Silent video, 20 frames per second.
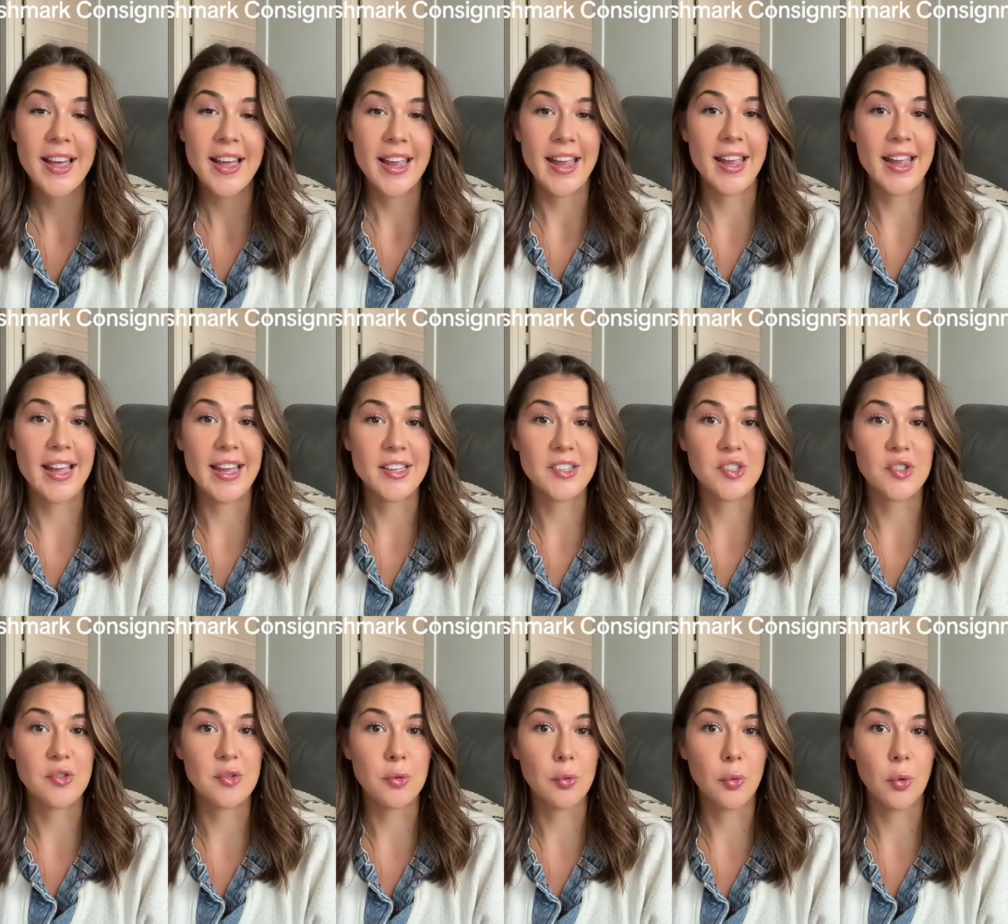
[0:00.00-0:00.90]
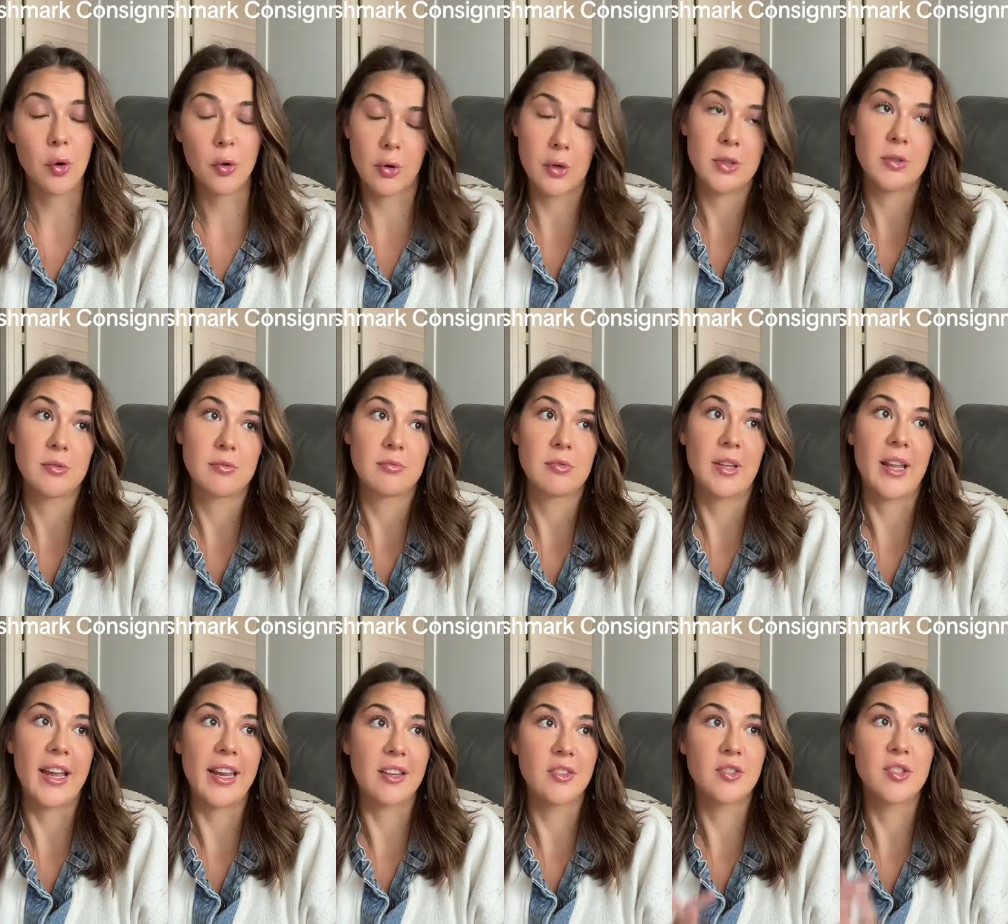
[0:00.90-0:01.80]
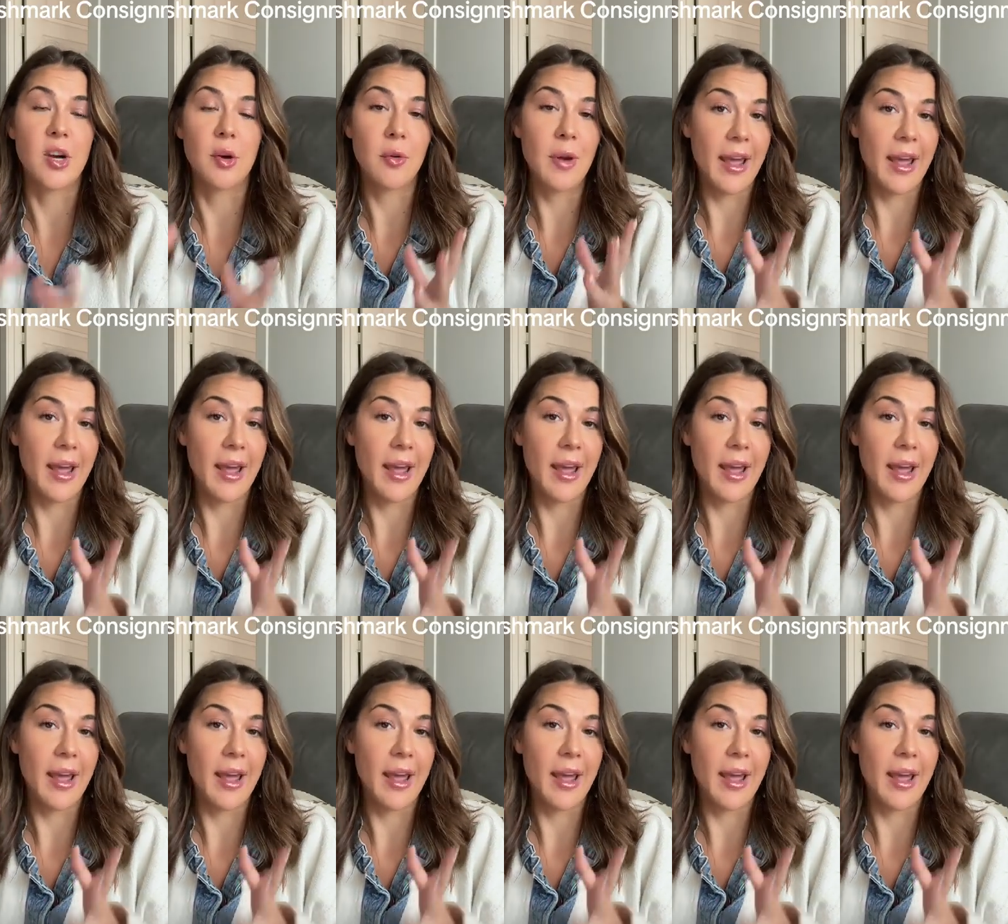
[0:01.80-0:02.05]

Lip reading: and you or like don't